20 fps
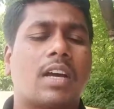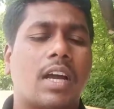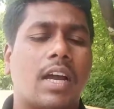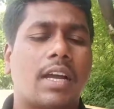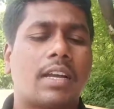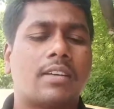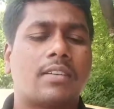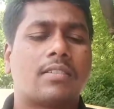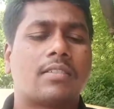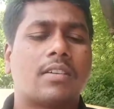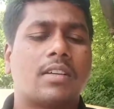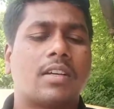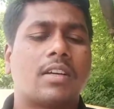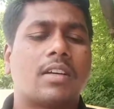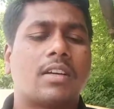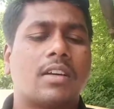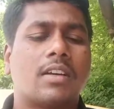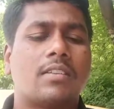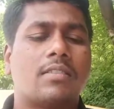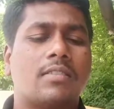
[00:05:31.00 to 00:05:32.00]
And
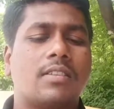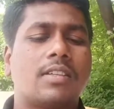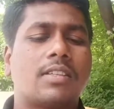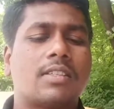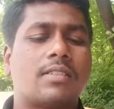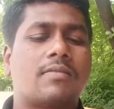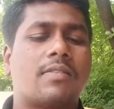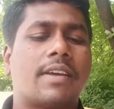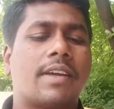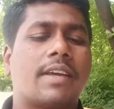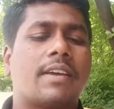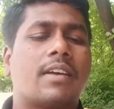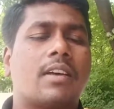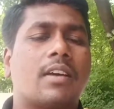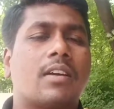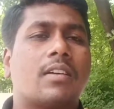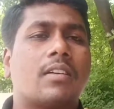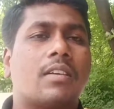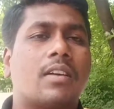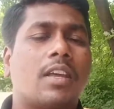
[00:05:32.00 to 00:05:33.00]
in this way,
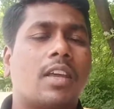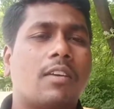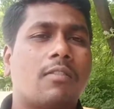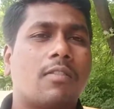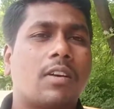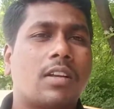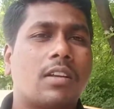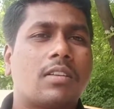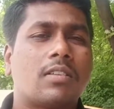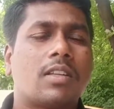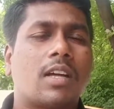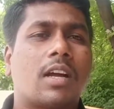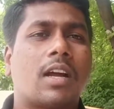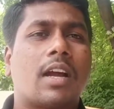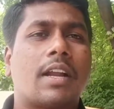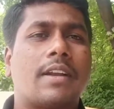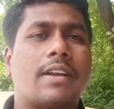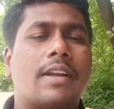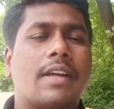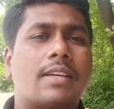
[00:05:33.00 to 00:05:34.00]
even the
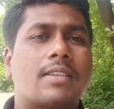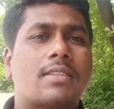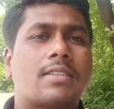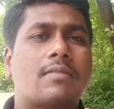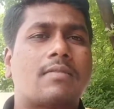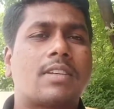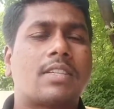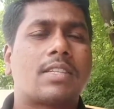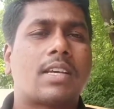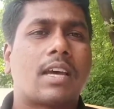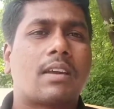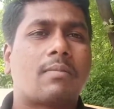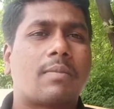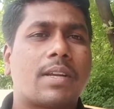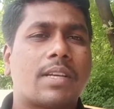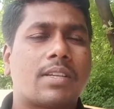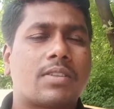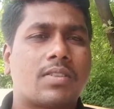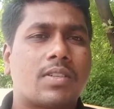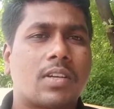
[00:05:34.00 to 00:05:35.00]
context which are
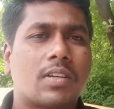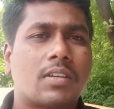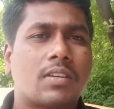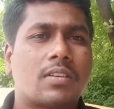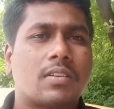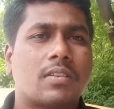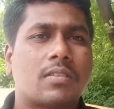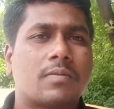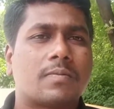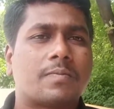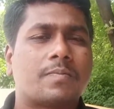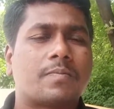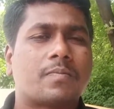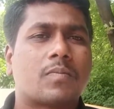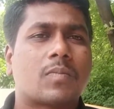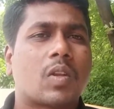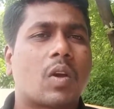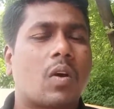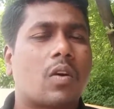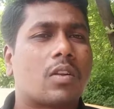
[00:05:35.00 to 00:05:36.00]
mentioned,
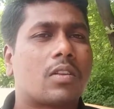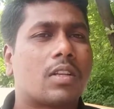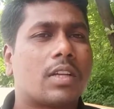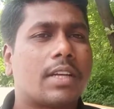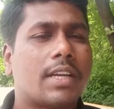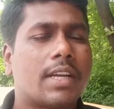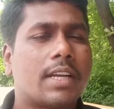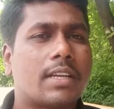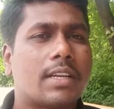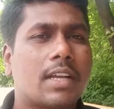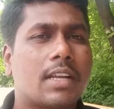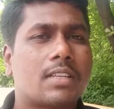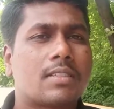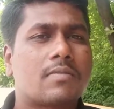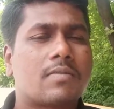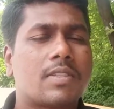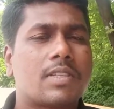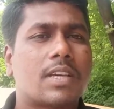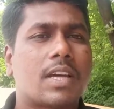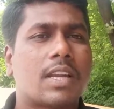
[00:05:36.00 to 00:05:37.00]
or the
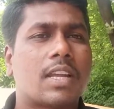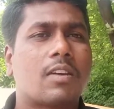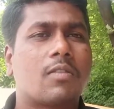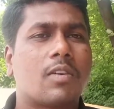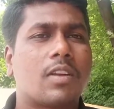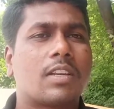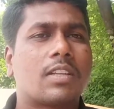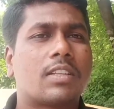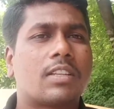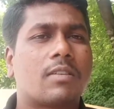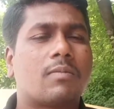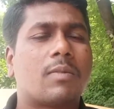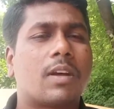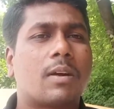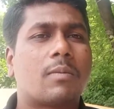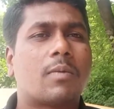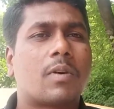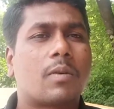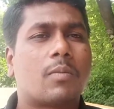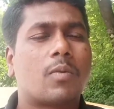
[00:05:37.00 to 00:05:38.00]
details which are given in the
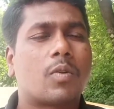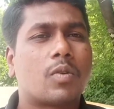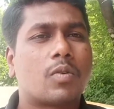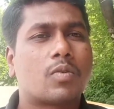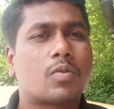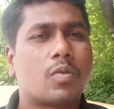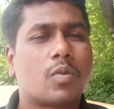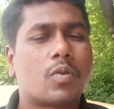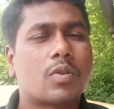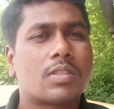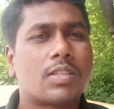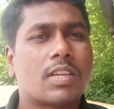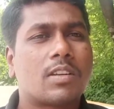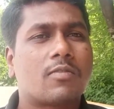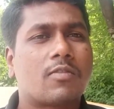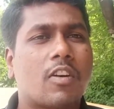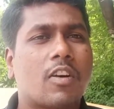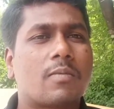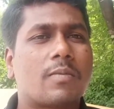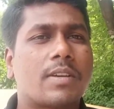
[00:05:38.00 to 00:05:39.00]
map, about those
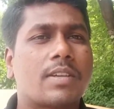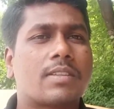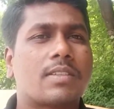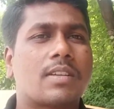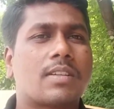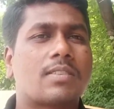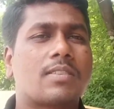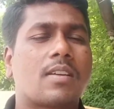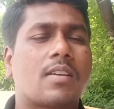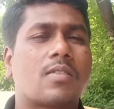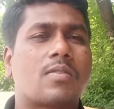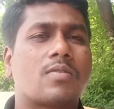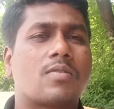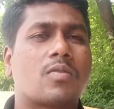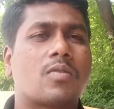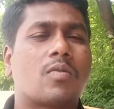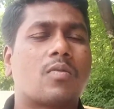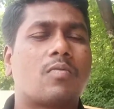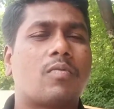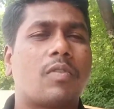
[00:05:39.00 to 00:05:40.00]
informations
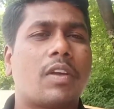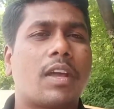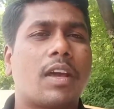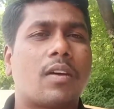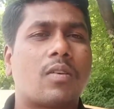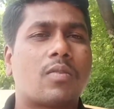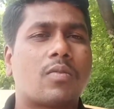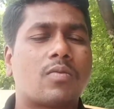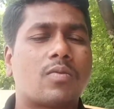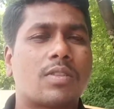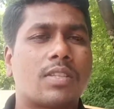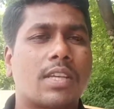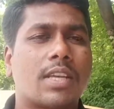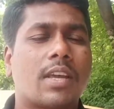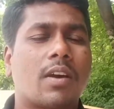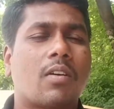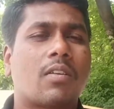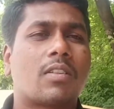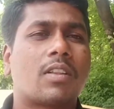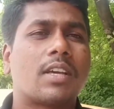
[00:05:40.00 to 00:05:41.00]
also we have to
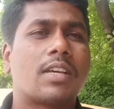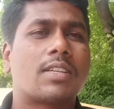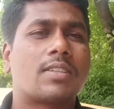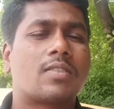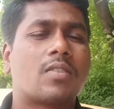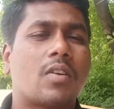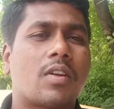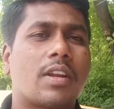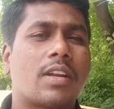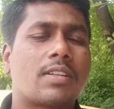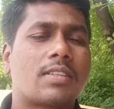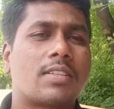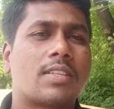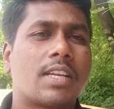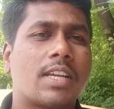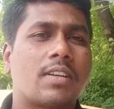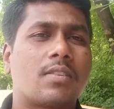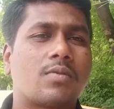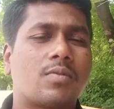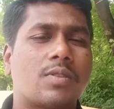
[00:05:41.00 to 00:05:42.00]
see, or the historians
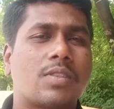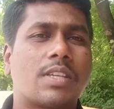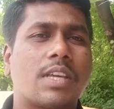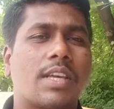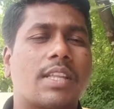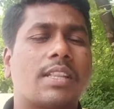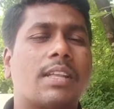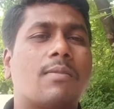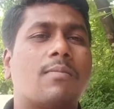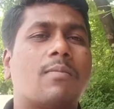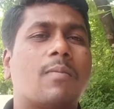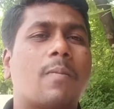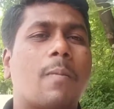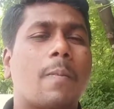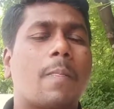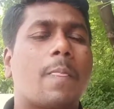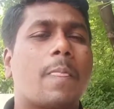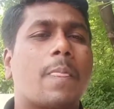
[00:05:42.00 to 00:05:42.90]
need to see them